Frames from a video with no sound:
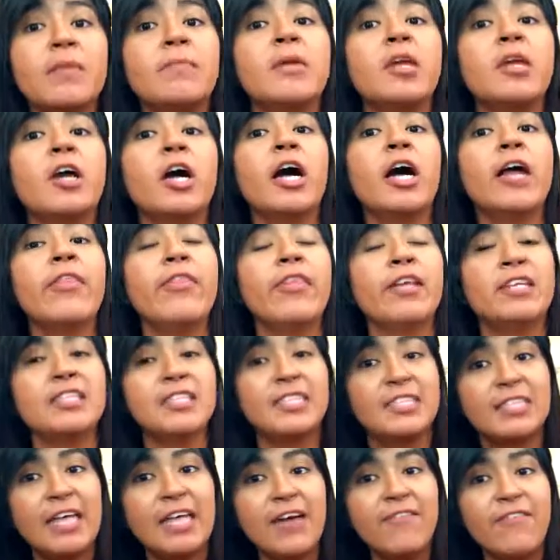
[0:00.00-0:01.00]
a meal and
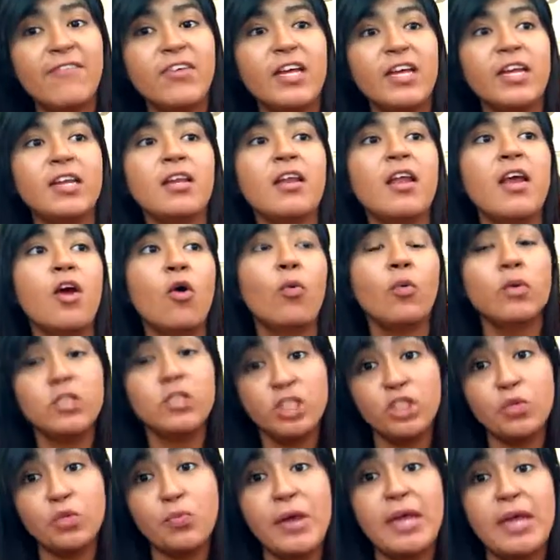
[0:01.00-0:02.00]
then seven when
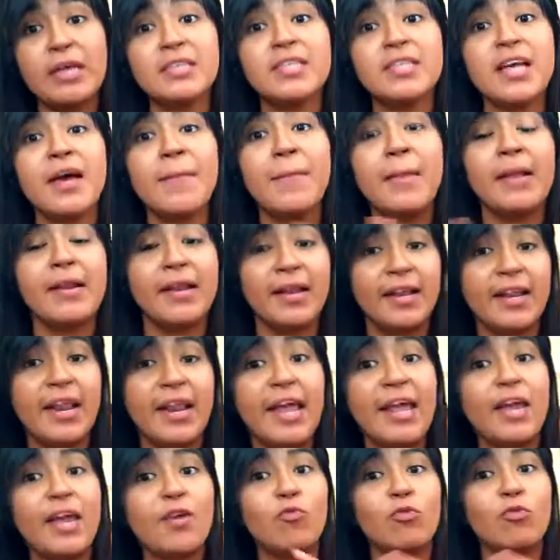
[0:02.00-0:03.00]
she wakes up and then
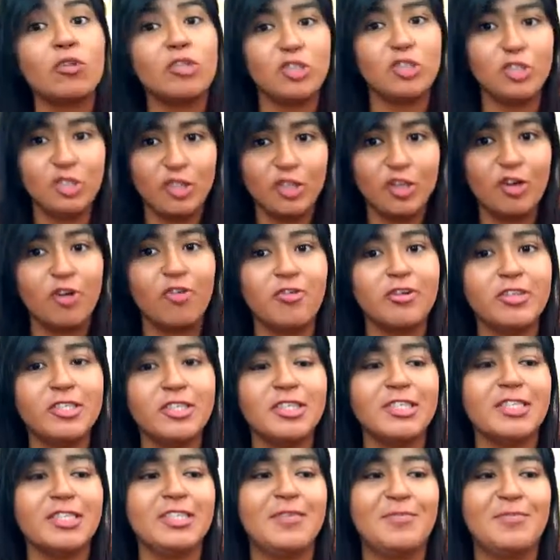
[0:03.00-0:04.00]
eight when she'll go
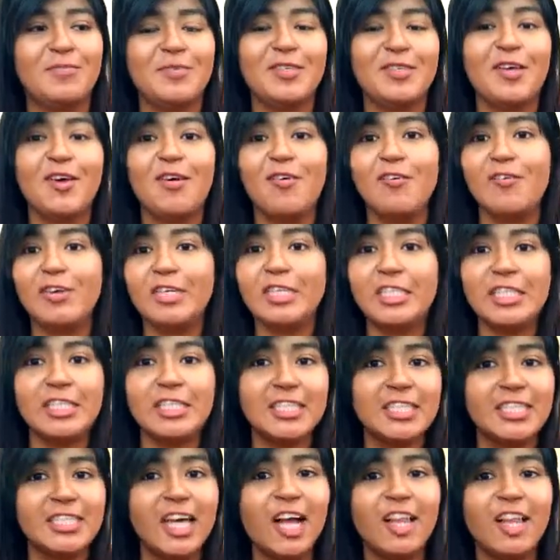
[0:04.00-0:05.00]
to sleep. So it's
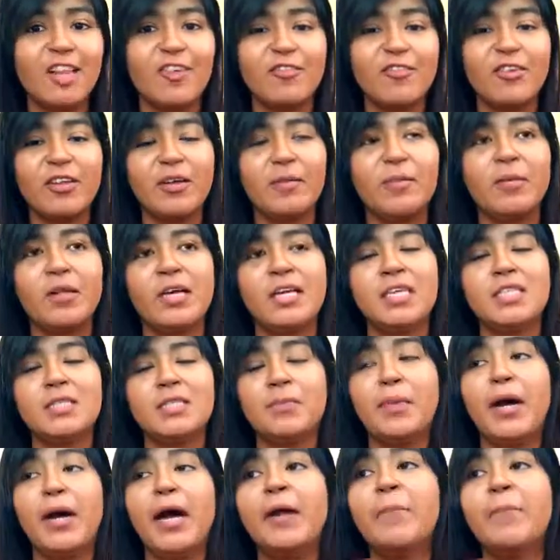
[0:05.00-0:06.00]
just all over the place,
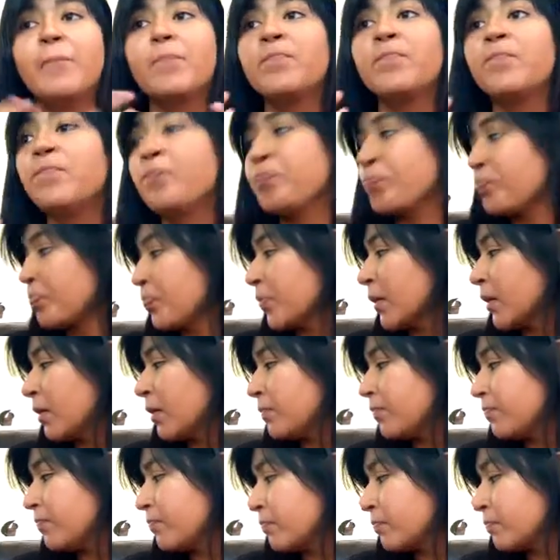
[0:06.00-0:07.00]
but
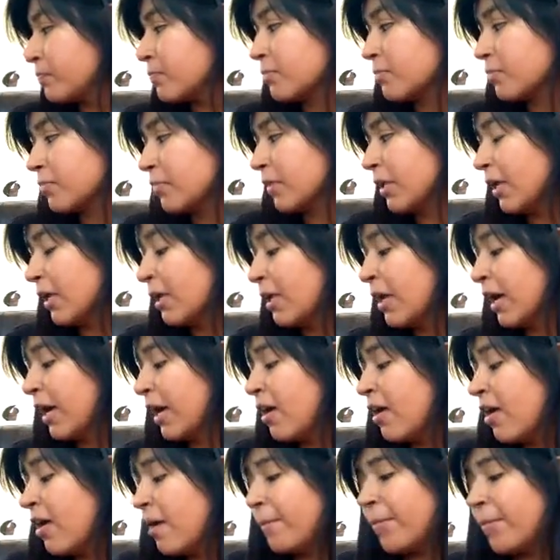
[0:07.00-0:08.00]

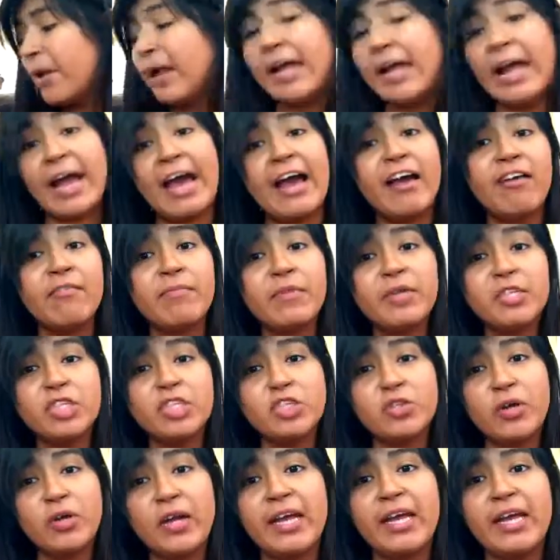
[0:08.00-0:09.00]
yeah. But I have
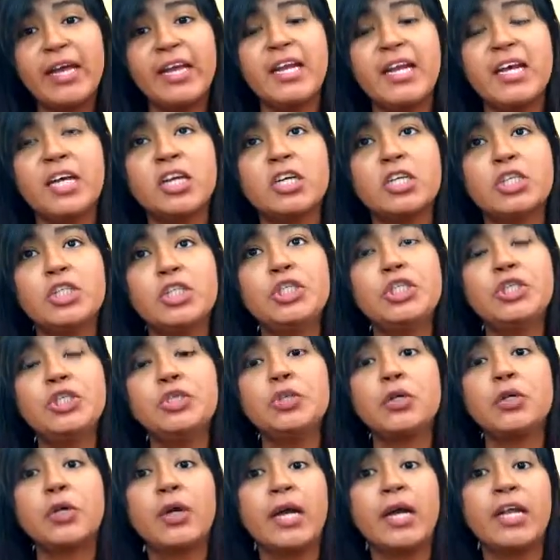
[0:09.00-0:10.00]
been trying
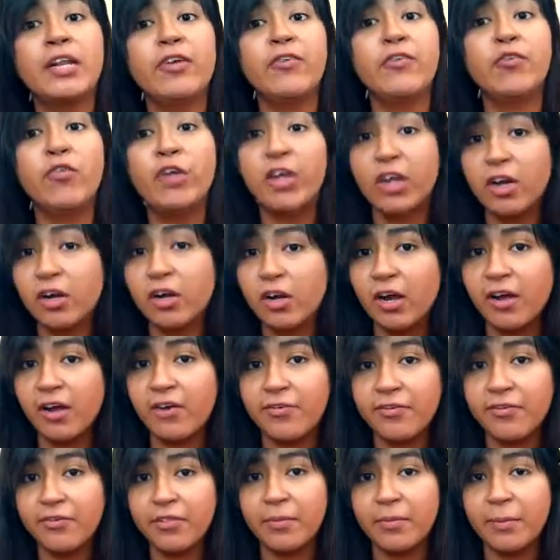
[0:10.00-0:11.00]
to kind of winger
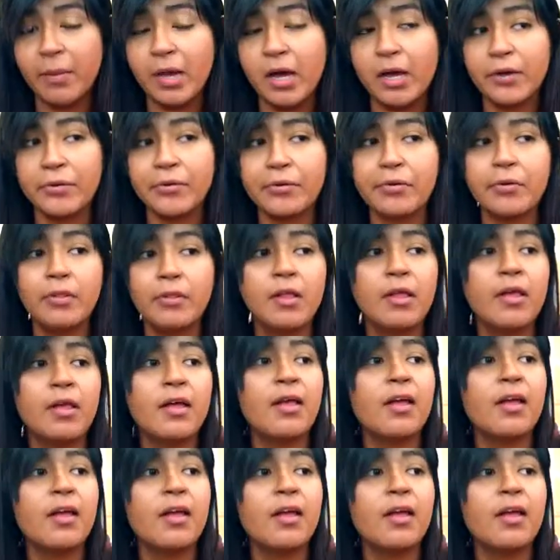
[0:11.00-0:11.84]
off the bottle.